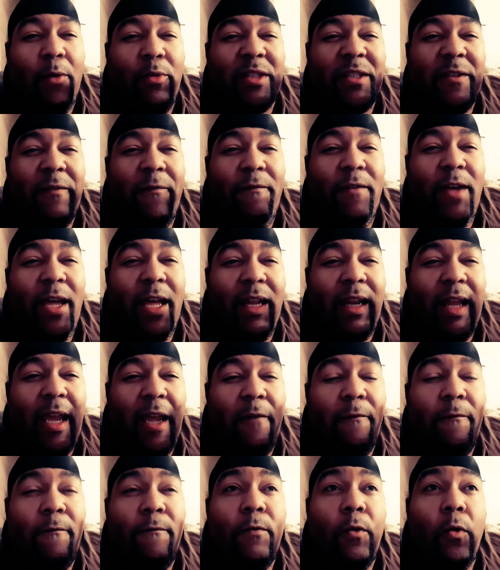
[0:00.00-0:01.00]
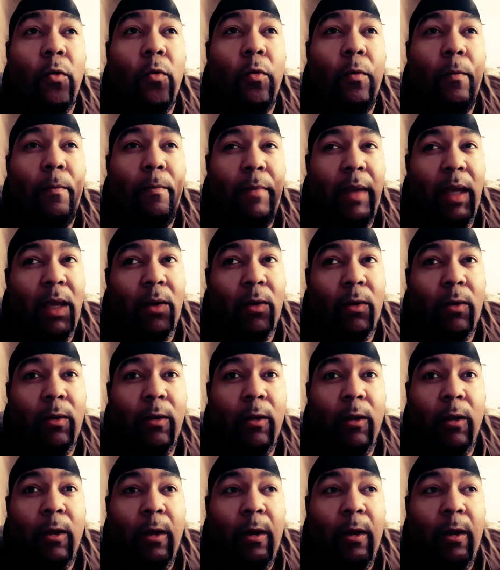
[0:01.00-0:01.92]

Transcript: I was fed a full meal.